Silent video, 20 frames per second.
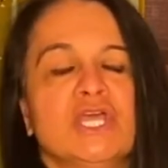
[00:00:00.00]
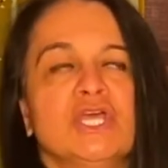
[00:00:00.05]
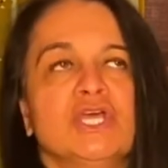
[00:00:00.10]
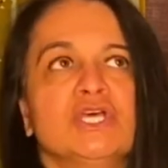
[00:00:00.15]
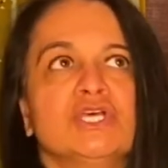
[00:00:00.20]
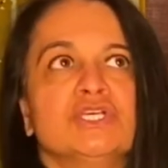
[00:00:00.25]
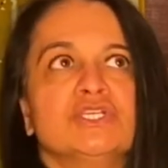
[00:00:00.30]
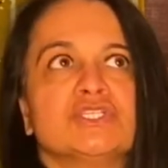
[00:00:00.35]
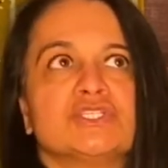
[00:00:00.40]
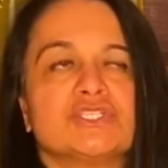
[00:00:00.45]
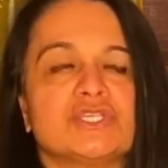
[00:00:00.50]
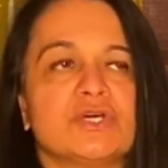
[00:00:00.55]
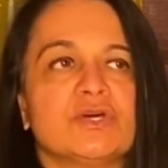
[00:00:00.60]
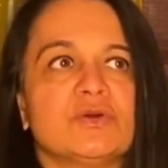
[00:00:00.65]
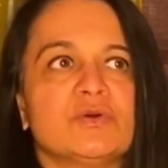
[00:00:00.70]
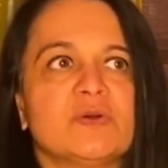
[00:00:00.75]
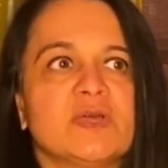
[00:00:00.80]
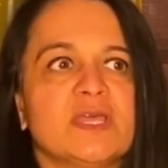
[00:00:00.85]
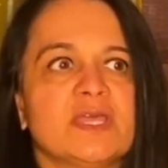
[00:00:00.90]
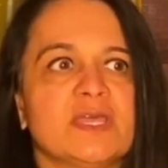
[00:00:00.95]

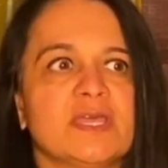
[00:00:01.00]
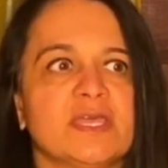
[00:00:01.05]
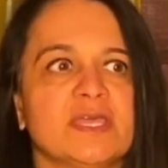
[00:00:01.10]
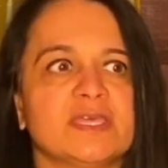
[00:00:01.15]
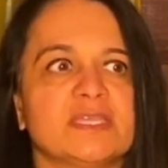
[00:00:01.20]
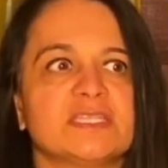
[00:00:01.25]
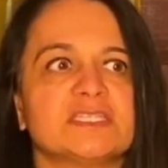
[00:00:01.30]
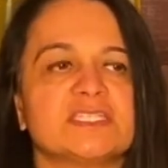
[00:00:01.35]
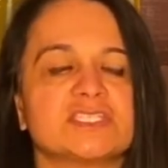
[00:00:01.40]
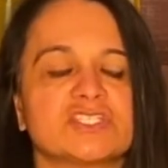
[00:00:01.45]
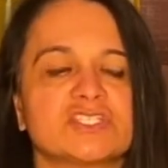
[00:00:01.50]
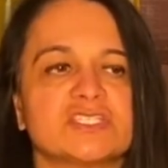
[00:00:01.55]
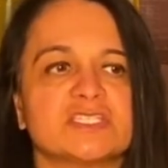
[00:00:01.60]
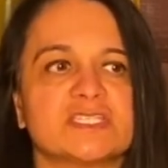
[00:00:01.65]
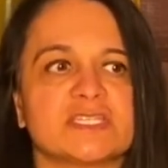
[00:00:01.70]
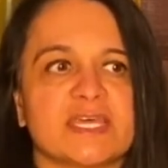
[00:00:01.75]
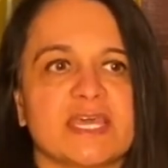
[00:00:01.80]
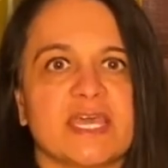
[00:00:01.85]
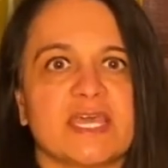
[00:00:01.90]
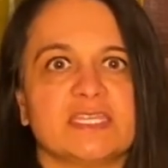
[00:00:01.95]
So in addition to
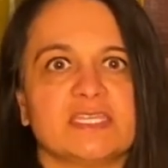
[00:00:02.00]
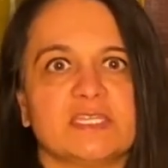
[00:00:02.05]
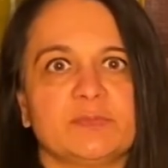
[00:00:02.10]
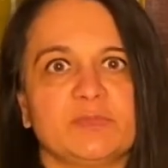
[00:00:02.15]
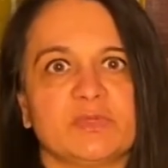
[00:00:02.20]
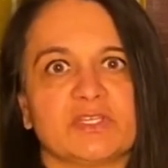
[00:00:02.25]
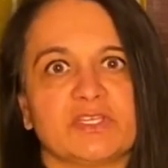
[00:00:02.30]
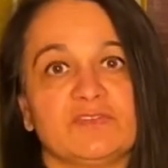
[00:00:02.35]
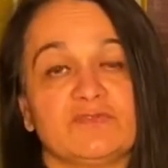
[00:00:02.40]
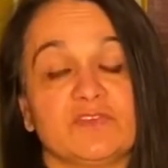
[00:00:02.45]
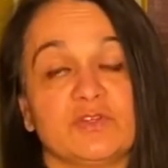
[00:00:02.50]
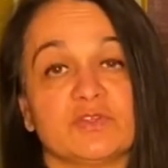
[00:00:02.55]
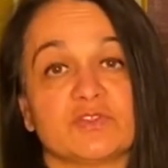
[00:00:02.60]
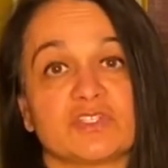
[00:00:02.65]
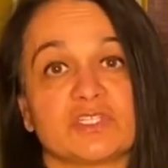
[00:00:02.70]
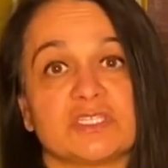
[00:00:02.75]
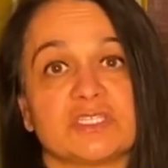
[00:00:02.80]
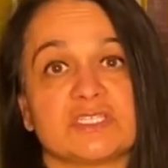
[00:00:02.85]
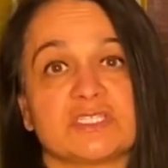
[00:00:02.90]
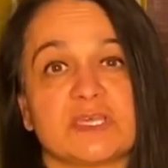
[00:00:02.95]
that, nipple
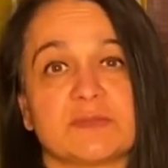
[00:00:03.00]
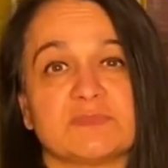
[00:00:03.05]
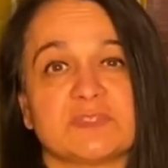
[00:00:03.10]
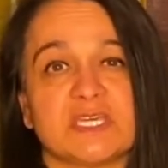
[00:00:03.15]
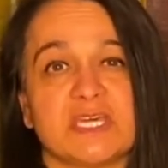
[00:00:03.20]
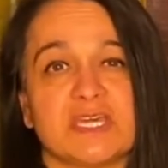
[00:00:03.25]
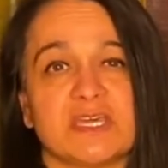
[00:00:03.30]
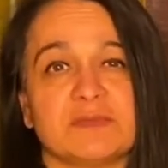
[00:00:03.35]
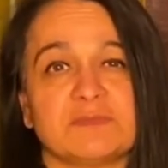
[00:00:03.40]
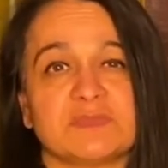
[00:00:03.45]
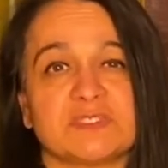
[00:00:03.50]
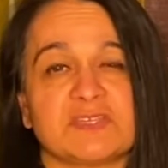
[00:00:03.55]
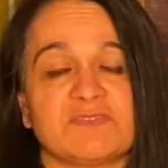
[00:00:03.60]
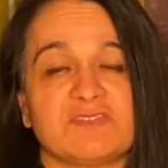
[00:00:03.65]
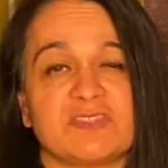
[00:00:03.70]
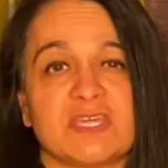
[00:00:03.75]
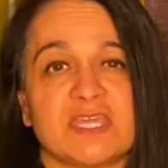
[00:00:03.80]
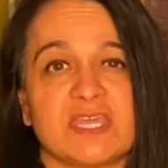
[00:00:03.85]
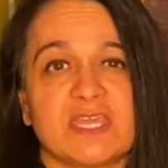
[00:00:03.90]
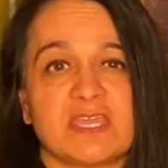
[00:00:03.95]
confusion, sometimes if
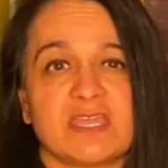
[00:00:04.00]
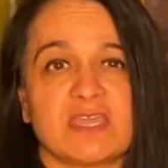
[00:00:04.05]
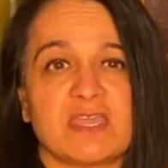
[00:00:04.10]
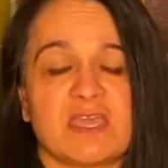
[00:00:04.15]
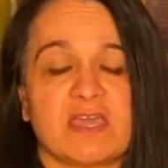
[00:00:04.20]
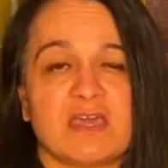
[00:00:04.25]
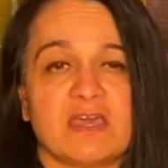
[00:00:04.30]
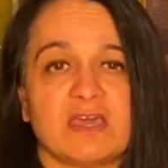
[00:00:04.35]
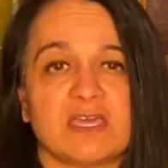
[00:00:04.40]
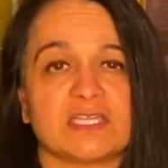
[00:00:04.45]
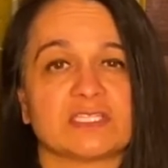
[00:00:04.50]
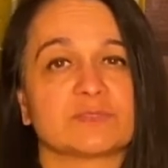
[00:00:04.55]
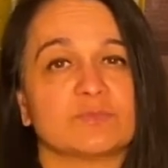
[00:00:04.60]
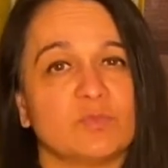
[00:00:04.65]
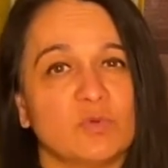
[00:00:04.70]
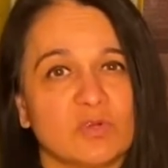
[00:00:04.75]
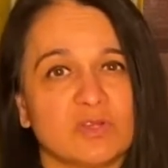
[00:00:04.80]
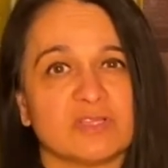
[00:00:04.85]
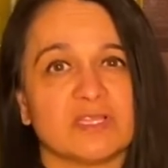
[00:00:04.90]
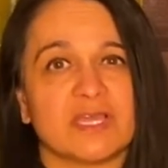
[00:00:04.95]
it's
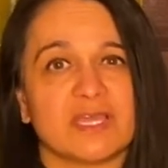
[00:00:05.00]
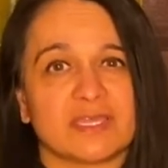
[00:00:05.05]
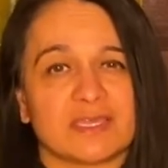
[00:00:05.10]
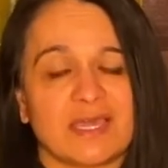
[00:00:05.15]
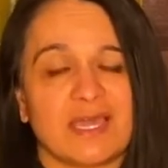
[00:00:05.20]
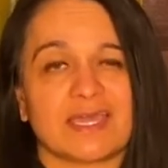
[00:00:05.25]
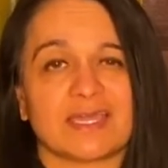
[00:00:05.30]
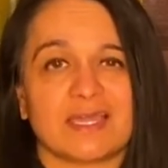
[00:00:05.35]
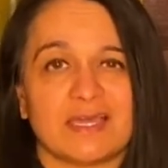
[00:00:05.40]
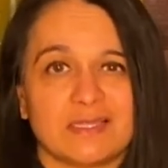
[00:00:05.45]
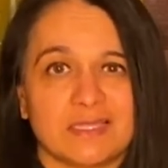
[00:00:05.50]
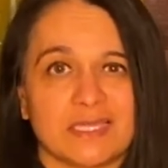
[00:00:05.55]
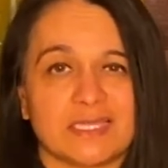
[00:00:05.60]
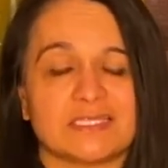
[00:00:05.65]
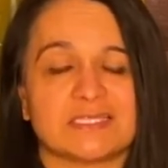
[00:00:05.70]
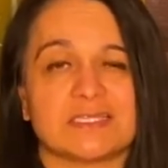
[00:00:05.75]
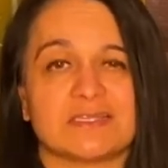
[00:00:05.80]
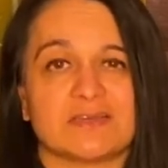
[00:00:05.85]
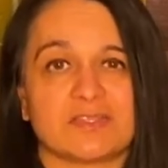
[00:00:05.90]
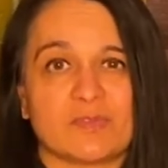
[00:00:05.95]
more like I got
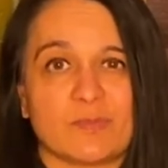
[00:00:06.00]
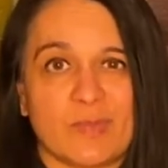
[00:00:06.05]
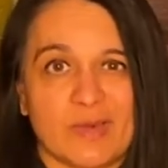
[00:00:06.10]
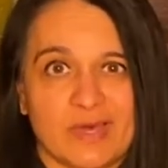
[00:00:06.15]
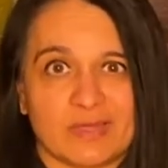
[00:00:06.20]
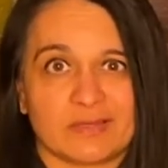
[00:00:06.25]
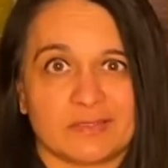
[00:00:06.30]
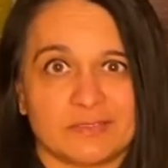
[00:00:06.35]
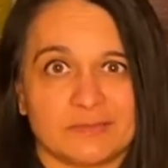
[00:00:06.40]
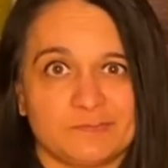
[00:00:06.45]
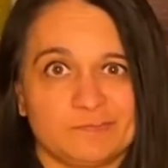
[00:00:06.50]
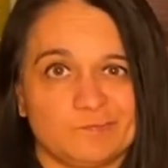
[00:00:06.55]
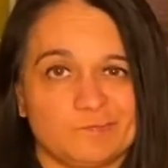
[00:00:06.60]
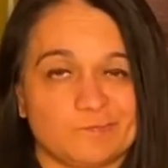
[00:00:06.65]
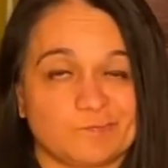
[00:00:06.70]
lazy on the bottle.